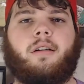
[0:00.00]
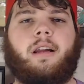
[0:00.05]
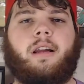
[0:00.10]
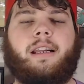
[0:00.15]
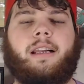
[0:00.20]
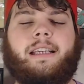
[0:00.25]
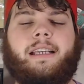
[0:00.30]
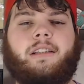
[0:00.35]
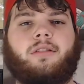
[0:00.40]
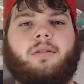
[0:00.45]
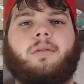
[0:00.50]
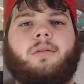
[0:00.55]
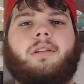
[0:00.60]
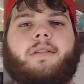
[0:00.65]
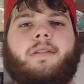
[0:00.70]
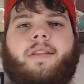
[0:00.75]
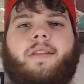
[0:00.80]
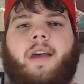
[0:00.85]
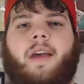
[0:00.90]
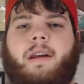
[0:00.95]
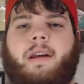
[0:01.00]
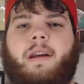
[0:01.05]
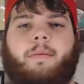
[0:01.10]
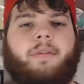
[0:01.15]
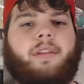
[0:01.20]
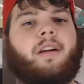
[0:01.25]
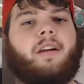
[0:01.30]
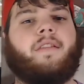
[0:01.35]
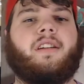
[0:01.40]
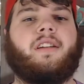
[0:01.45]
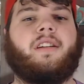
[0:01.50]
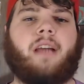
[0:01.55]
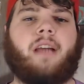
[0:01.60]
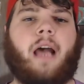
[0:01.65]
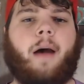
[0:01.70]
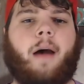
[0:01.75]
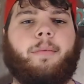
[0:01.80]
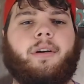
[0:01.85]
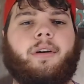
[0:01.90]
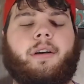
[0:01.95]
He's the one that made me think of this
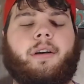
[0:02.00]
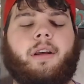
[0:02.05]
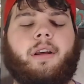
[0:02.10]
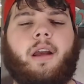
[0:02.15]
topic,